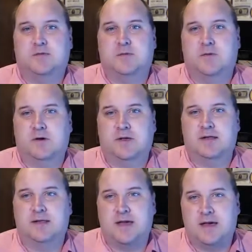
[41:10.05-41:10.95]
been working
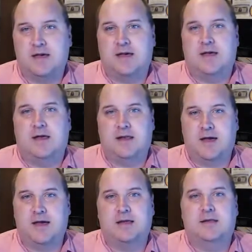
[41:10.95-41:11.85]
day and
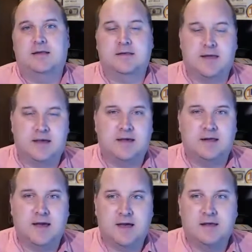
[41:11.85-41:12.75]
night, day and
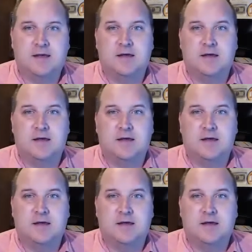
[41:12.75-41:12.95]
night,